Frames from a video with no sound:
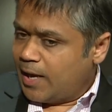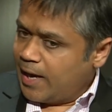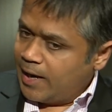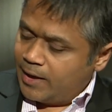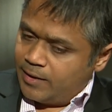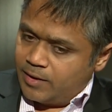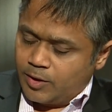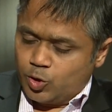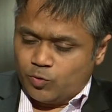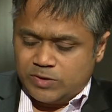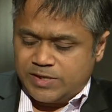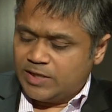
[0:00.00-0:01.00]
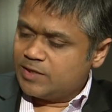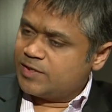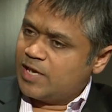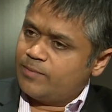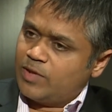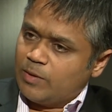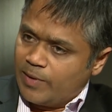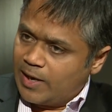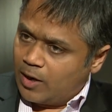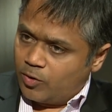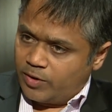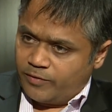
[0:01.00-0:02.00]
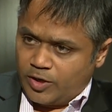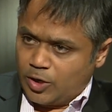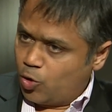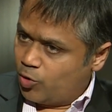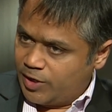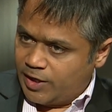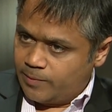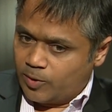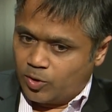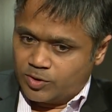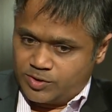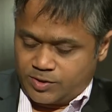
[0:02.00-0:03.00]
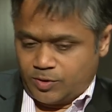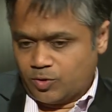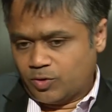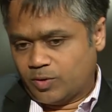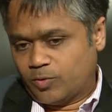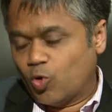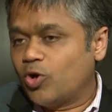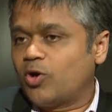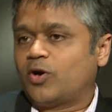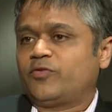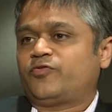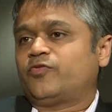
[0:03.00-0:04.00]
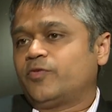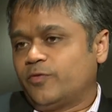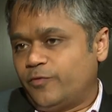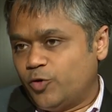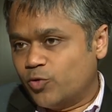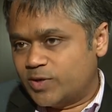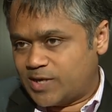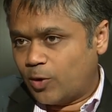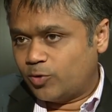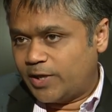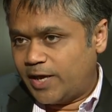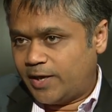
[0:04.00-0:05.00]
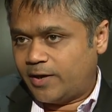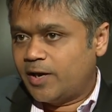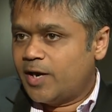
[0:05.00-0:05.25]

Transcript: And you will see the same thing play out even in OTT, because you know a whole lot of viewers out there